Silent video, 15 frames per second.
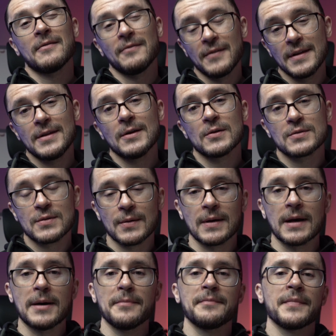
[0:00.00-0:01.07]
videos to
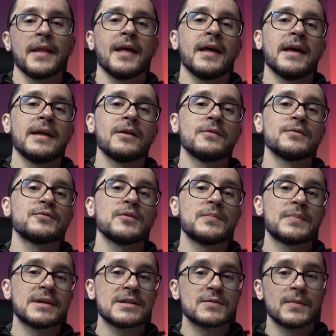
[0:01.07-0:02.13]
come, and also a
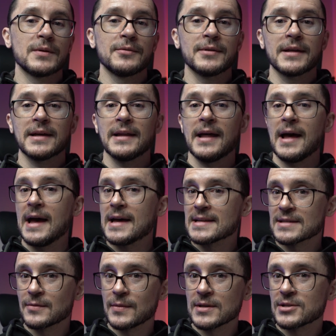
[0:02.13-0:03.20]
place where you can
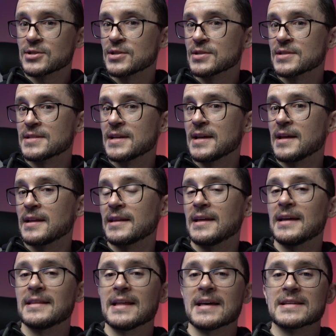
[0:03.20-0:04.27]
ask questions and
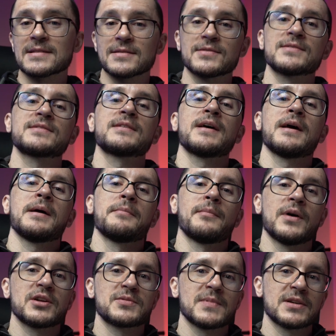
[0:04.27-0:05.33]
get answers
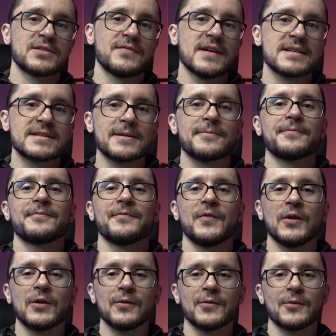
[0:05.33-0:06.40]
much faster.
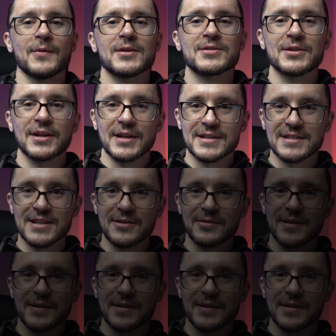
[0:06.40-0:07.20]
Thank you for watching and see you in